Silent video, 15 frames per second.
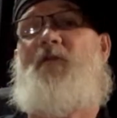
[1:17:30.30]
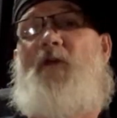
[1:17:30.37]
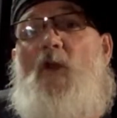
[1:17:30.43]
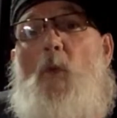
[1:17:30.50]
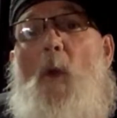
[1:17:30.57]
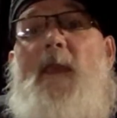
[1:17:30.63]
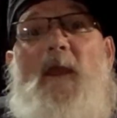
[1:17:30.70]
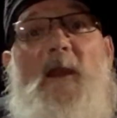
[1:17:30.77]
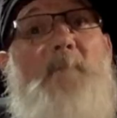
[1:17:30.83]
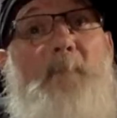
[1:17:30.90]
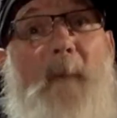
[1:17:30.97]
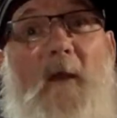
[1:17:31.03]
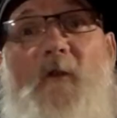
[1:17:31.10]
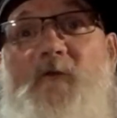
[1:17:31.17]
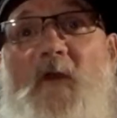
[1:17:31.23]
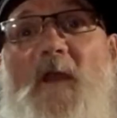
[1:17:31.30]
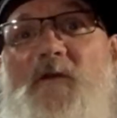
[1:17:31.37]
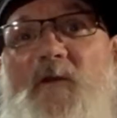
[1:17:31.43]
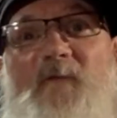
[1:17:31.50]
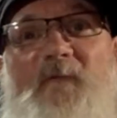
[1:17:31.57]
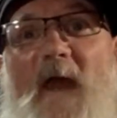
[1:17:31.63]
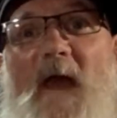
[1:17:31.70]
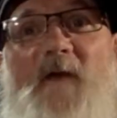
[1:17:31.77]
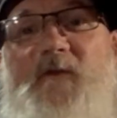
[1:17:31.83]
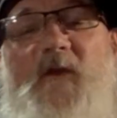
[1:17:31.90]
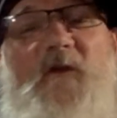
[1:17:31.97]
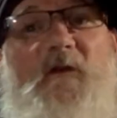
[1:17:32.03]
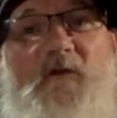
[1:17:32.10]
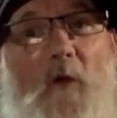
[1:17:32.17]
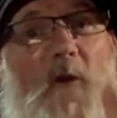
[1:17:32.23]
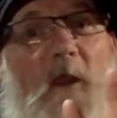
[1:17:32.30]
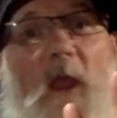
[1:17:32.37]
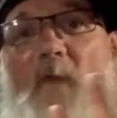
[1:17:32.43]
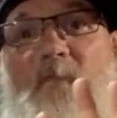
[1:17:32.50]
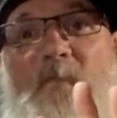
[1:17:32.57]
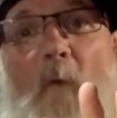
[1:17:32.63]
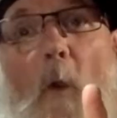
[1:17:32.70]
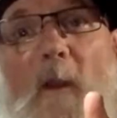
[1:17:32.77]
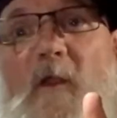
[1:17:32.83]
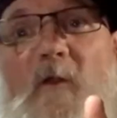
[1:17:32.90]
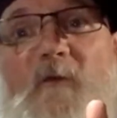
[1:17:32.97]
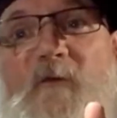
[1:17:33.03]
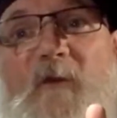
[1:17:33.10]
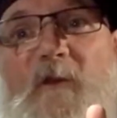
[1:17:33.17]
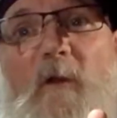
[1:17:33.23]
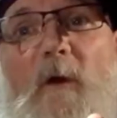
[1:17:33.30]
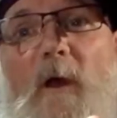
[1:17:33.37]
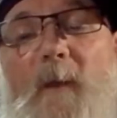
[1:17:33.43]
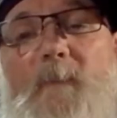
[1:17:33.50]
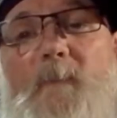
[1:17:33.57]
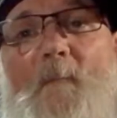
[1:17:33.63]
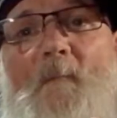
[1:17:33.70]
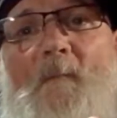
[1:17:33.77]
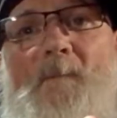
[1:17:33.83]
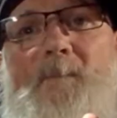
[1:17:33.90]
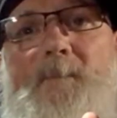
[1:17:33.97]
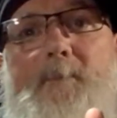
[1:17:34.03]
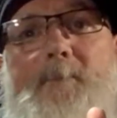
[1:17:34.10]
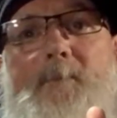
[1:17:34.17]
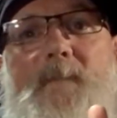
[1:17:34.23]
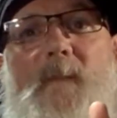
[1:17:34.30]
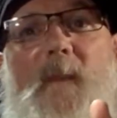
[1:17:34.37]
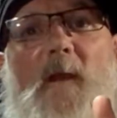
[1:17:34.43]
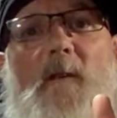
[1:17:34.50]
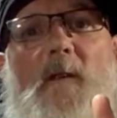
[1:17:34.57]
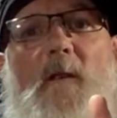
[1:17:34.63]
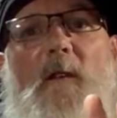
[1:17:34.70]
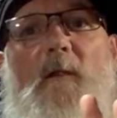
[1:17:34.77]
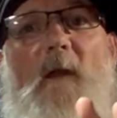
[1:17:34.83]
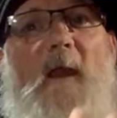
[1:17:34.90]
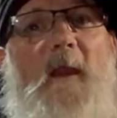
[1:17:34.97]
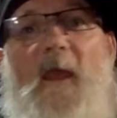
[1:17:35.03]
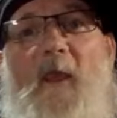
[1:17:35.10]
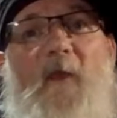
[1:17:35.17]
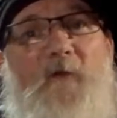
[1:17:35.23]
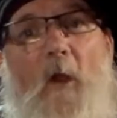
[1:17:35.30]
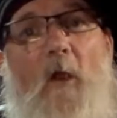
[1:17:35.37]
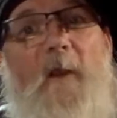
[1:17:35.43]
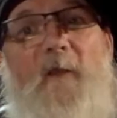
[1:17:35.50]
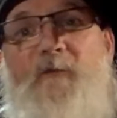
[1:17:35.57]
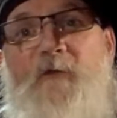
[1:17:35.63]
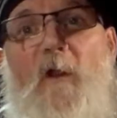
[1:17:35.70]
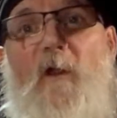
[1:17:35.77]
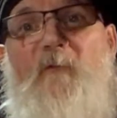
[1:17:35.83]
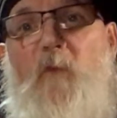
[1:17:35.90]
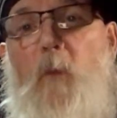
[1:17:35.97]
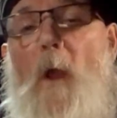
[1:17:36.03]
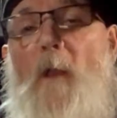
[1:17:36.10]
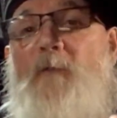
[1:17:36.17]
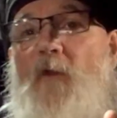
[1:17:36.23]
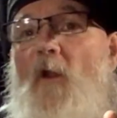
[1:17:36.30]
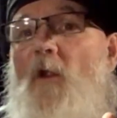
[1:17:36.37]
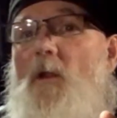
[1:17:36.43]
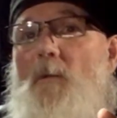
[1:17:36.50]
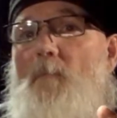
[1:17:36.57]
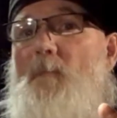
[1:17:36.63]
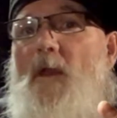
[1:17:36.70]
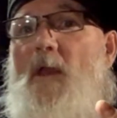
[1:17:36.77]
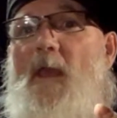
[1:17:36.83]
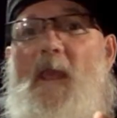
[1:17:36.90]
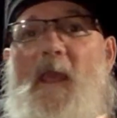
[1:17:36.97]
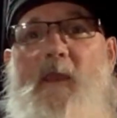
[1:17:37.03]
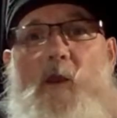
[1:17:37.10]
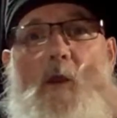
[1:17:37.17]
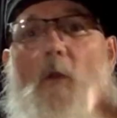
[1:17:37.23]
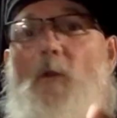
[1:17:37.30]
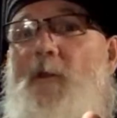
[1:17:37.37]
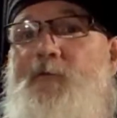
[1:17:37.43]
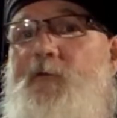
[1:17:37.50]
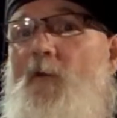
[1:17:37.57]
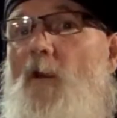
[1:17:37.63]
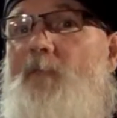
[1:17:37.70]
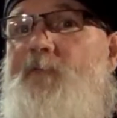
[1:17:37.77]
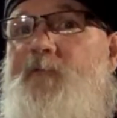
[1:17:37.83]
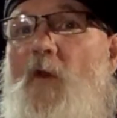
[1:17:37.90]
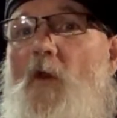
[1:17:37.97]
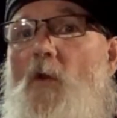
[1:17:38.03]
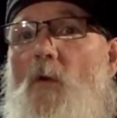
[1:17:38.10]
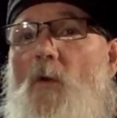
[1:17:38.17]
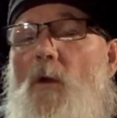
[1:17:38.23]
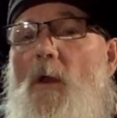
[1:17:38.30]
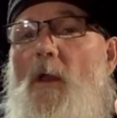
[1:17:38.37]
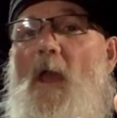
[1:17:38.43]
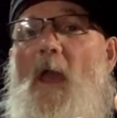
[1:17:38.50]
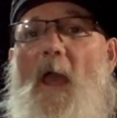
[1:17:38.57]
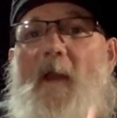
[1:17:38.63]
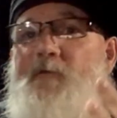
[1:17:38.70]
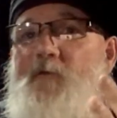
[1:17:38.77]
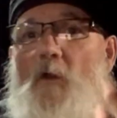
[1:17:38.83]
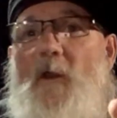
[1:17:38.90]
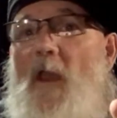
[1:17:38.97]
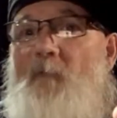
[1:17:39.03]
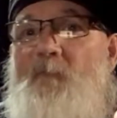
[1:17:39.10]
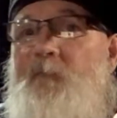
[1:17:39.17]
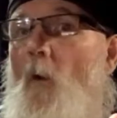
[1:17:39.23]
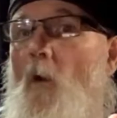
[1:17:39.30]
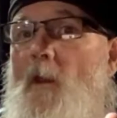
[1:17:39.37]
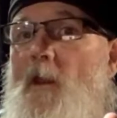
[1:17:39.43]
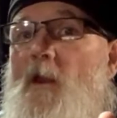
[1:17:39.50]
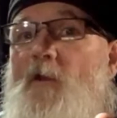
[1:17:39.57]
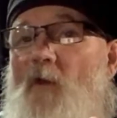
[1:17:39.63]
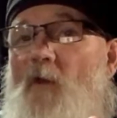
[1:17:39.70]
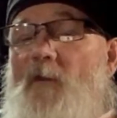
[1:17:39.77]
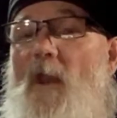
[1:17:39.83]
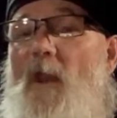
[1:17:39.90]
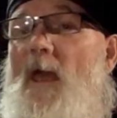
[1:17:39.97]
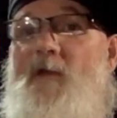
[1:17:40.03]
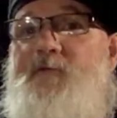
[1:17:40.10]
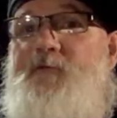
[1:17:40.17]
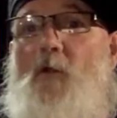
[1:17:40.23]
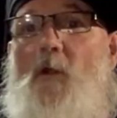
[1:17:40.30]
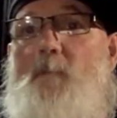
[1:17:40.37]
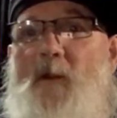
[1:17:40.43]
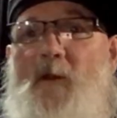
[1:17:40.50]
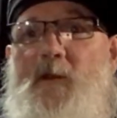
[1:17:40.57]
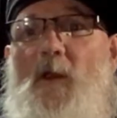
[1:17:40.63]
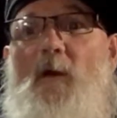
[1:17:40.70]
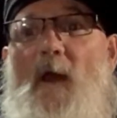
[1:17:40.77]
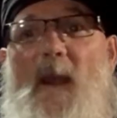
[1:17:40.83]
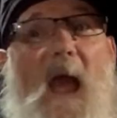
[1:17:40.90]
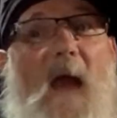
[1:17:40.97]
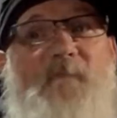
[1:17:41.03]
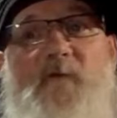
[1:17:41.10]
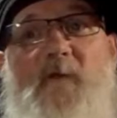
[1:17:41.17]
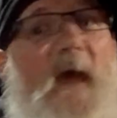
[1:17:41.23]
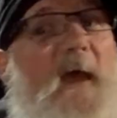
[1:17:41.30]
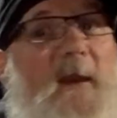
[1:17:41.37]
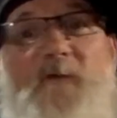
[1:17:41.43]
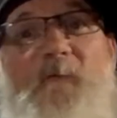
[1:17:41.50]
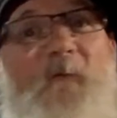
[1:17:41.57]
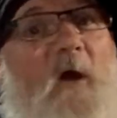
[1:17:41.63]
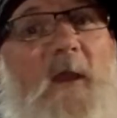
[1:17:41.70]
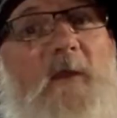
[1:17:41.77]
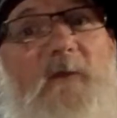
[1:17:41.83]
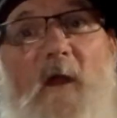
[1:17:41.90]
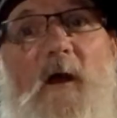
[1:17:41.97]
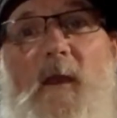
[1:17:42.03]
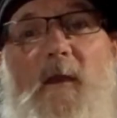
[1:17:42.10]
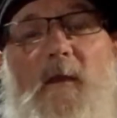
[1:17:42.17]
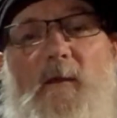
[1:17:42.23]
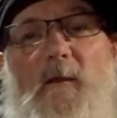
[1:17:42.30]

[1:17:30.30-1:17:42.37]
it quick and he better change it fast because he's only got 4 years to do it. Right? He's already served 1 term. He can only serve 2, and he's only got 4 years on the last term to do it. After that, he's fucking done.